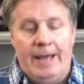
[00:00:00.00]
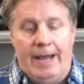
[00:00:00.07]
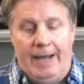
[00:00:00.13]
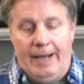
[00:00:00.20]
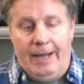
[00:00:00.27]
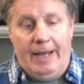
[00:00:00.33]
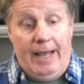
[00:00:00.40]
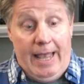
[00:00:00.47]

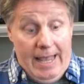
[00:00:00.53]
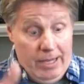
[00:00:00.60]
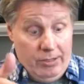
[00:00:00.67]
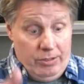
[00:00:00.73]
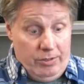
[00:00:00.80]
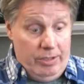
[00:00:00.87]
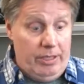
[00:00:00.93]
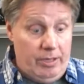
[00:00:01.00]

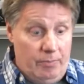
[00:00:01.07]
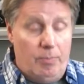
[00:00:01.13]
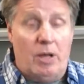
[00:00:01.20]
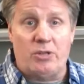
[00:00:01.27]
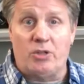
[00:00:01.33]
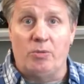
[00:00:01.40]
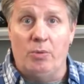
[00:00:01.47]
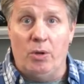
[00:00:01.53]
and the
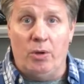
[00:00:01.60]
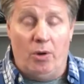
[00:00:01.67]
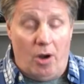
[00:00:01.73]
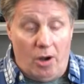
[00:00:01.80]
Mosko Moto